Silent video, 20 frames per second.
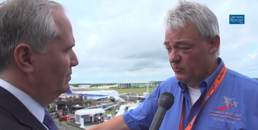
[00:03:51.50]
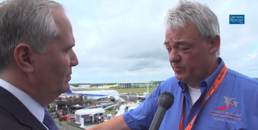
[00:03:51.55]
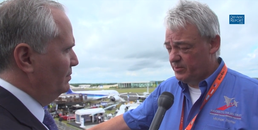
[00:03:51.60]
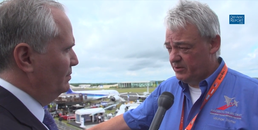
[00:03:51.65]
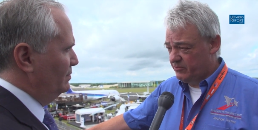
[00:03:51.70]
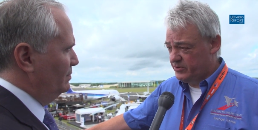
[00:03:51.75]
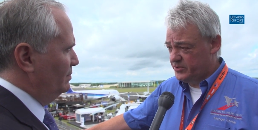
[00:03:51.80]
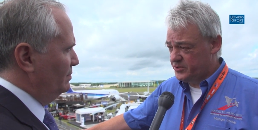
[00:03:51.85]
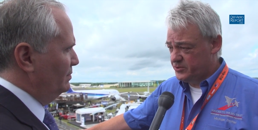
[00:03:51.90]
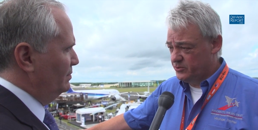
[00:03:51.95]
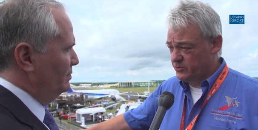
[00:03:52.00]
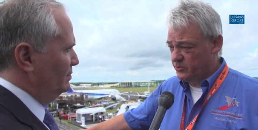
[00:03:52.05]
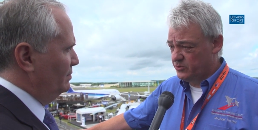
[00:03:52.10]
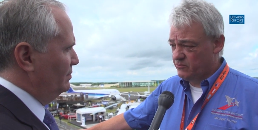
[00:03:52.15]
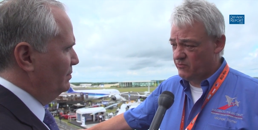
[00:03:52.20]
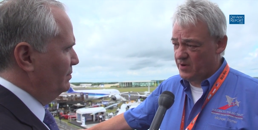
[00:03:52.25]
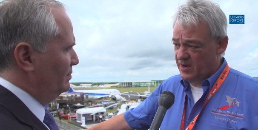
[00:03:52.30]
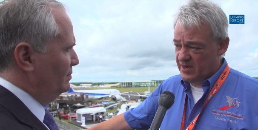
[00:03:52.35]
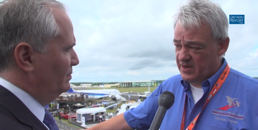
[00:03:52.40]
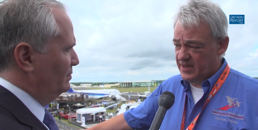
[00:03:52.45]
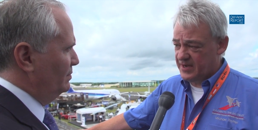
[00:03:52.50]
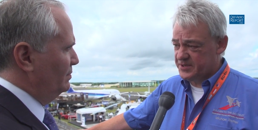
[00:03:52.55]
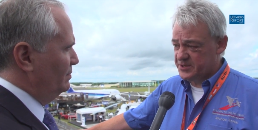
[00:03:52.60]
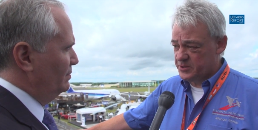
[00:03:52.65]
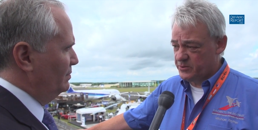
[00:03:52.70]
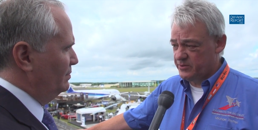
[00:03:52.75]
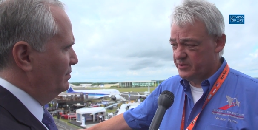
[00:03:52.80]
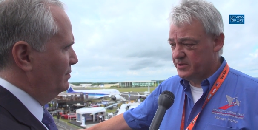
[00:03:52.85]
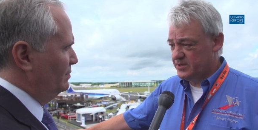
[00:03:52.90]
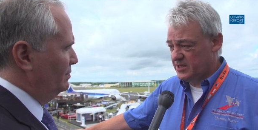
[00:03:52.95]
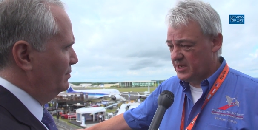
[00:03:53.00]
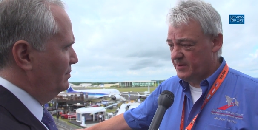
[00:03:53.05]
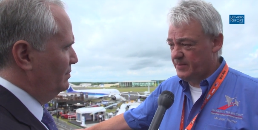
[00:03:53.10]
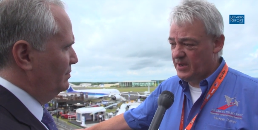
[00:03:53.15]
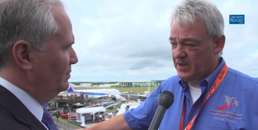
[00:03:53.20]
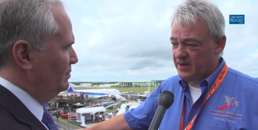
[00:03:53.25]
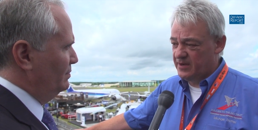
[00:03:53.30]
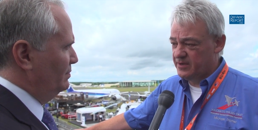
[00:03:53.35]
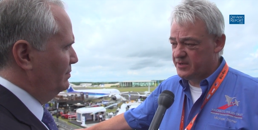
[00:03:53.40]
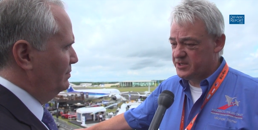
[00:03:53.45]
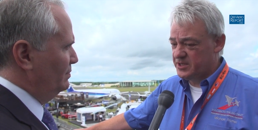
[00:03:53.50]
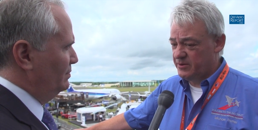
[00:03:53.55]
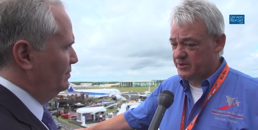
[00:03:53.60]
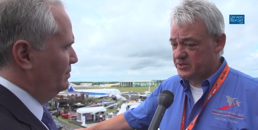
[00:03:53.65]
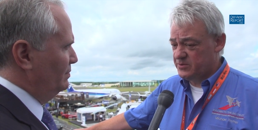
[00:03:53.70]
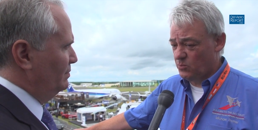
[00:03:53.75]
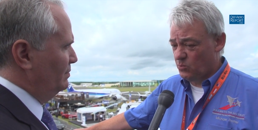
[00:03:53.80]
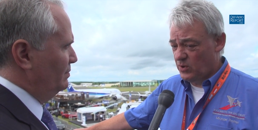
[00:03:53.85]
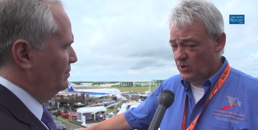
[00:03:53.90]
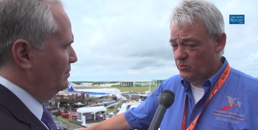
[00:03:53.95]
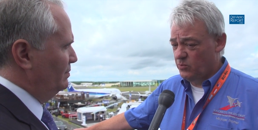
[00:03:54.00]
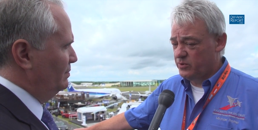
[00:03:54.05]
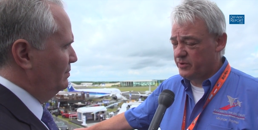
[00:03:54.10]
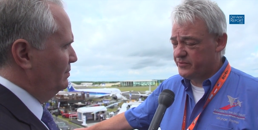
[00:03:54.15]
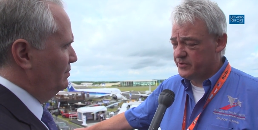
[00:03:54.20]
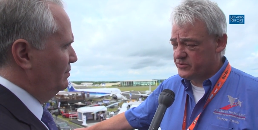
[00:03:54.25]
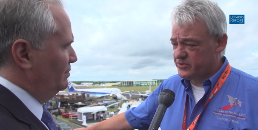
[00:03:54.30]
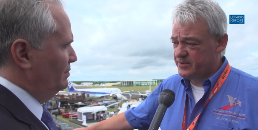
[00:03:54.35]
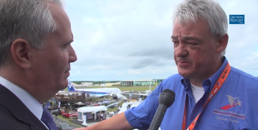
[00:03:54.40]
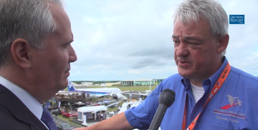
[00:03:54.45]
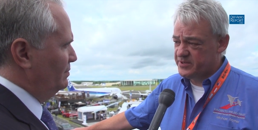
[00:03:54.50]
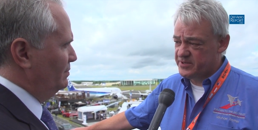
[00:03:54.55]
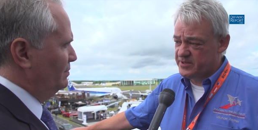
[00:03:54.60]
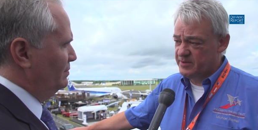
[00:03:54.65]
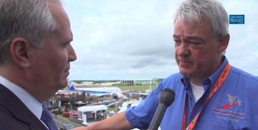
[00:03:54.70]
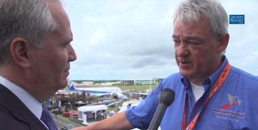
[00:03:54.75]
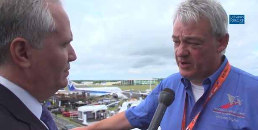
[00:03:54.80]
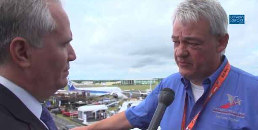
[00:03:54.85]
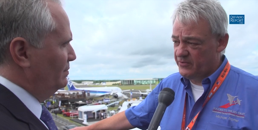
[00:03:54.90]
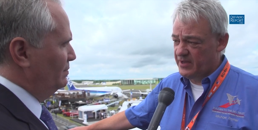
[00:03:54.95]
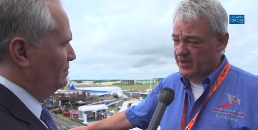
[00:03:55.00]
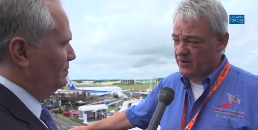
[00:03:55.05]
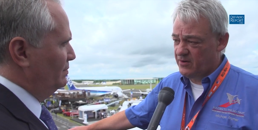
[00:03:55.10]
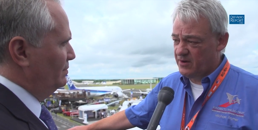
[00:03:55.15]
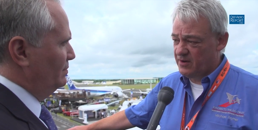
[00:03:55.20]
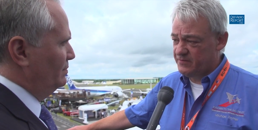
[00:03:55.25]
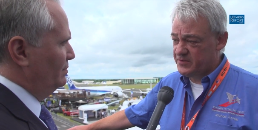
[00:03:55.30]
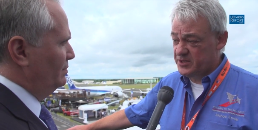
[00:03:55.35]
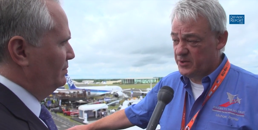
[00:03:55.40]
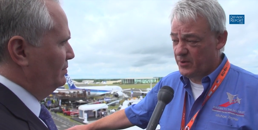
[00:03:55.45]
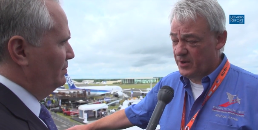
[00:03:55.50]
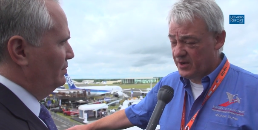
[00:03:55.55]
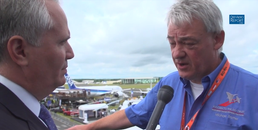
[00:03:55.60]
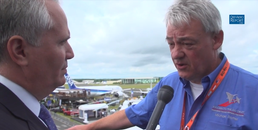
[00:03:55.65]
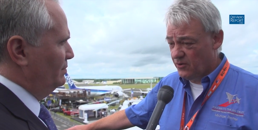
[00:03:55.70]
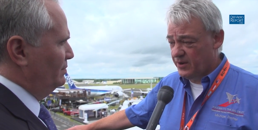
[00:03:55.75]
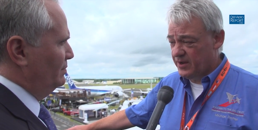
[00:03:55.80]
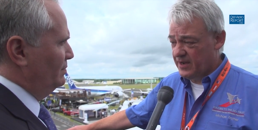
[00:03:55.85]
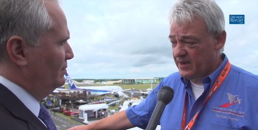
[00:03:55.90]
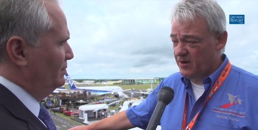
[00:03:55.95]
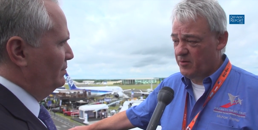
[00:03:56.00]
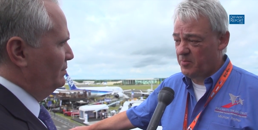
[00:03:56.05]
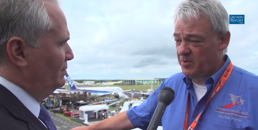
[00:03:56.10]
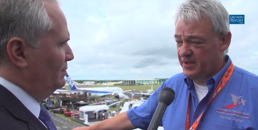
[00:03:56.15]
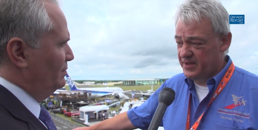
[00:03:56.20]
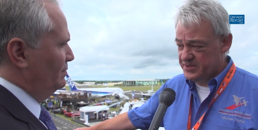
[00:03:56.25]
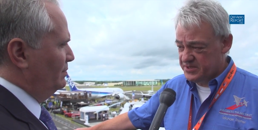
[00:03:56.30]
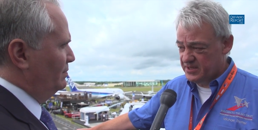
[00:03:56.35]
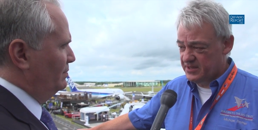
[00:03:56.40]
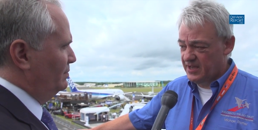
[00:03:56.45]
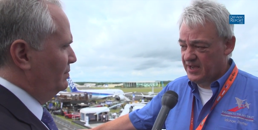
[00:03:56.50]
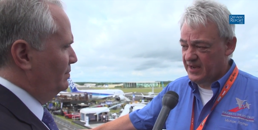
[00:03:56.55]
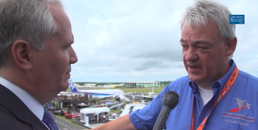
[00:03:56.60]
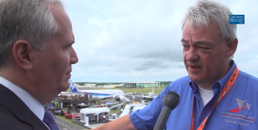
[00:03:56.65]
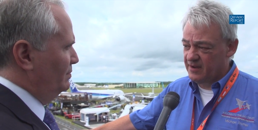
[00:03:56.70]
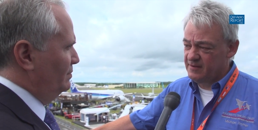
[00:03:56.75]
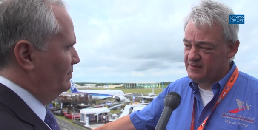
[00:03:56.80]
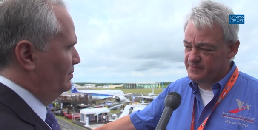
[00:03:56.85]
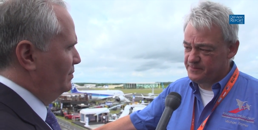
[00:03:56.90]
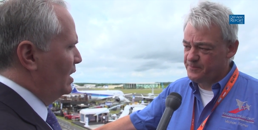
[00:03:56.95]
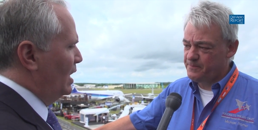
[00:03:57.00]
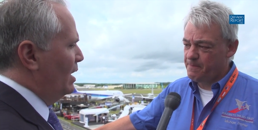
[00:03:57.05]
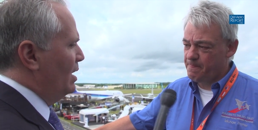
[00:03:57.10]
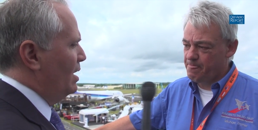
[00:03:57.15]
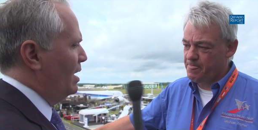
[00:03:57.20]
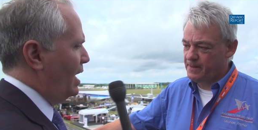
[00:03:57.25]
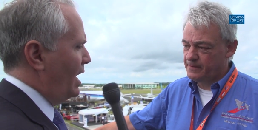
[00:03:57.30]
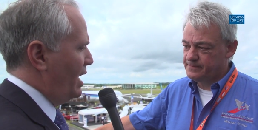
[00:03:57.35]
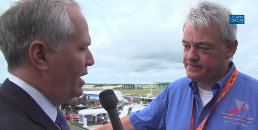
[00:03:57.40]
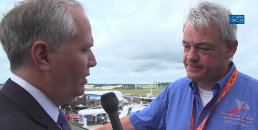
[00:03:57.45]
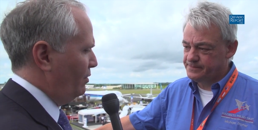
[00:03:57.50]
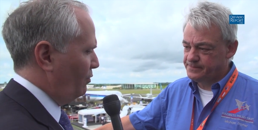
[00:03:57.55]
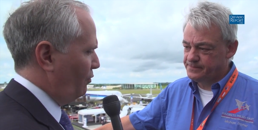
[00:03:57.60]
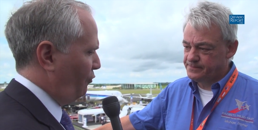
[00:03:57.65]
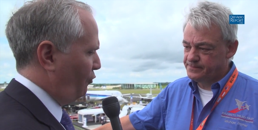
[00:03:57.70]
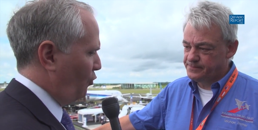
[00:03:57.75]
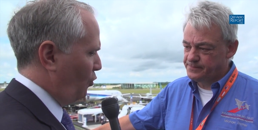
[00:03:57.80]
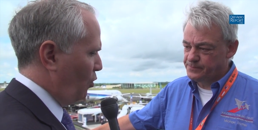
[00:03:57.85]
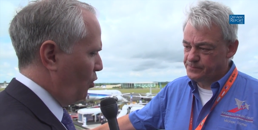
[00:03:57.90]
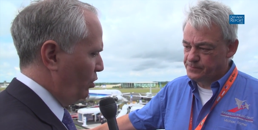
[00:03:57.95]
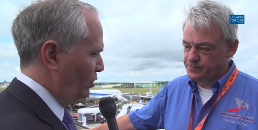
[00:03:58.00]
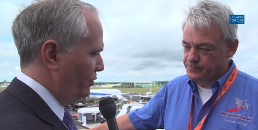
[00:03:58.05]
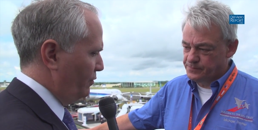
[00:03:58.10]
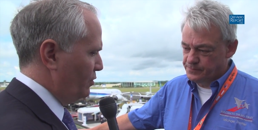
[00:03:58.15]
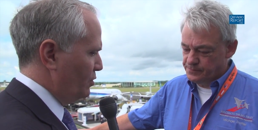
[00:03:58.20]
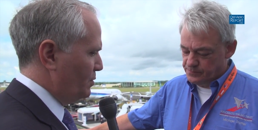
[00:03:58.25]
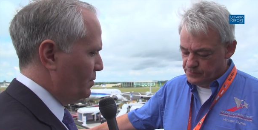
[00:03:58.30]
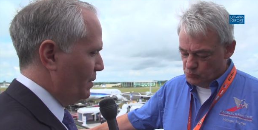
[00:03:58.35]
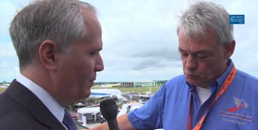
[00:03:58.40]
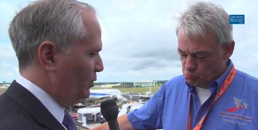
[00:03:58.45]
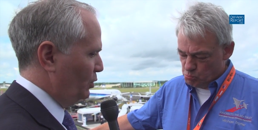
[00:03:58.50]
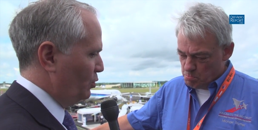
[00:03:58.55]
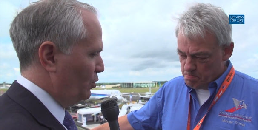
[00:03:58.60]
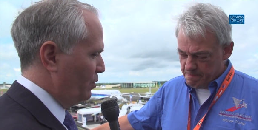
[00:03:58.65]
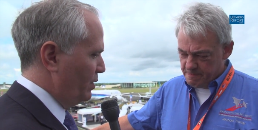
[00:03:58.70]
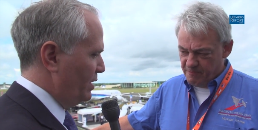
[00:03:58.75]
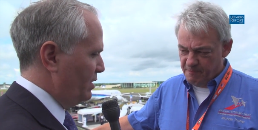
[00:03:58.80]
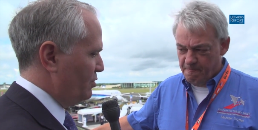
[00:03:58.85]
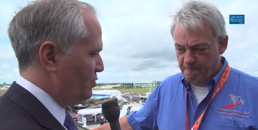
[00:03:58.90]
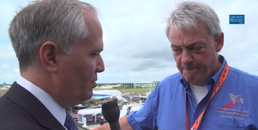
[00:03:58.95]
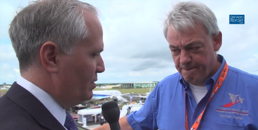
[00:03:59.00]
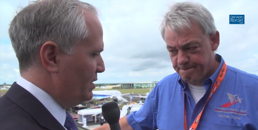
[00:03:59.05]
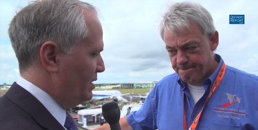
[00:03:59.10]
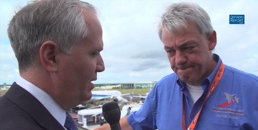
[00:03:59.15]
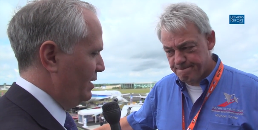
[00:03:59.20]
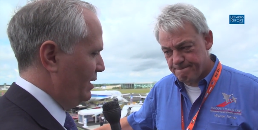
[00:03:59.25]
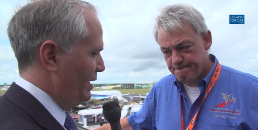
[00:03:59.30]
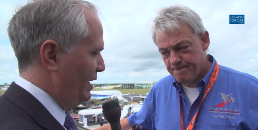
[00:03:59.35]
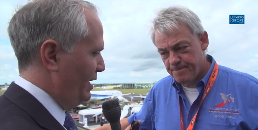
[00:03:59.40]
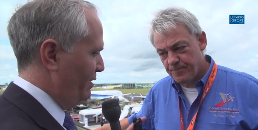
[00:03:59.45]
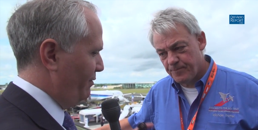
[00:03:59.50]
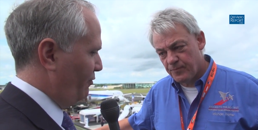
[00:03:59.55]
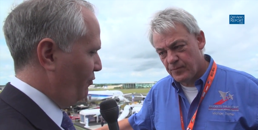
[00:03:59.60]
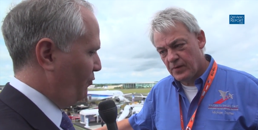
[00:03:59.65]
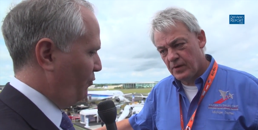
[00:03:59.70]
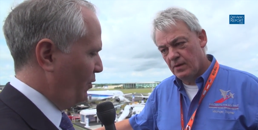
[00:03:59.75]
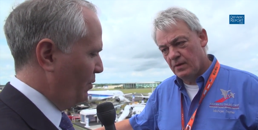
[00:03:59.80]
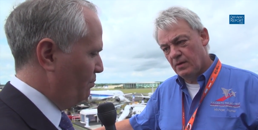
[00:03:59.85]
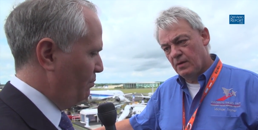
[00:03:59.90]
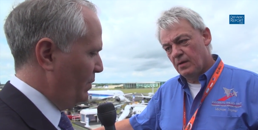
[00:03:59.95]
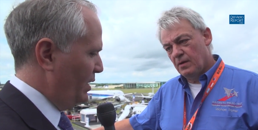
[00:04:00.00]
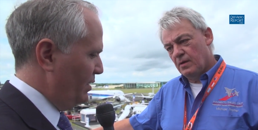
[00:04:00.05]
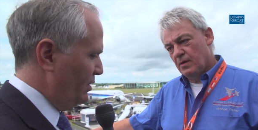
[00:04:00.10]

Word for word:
Speaker 1: will be restored right next to her in the same hangar. So it's a well worth the trip to see both aircraft, two iconic airplanes in the hangar.
Speaker 2: And for all of those people who are interested in, from